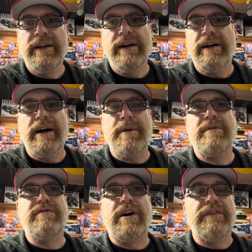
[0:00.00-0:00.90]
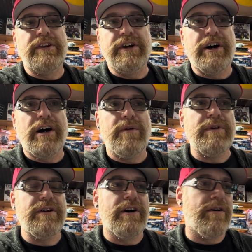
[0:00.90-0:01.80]
I'm involved in the
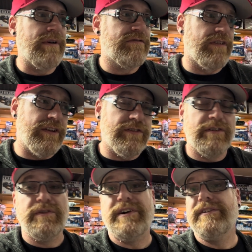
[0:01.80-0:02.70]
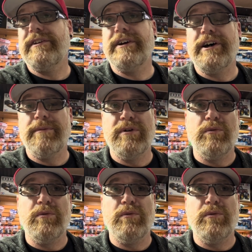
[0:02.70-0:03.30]
hobby. All my friends are involved in the hobby.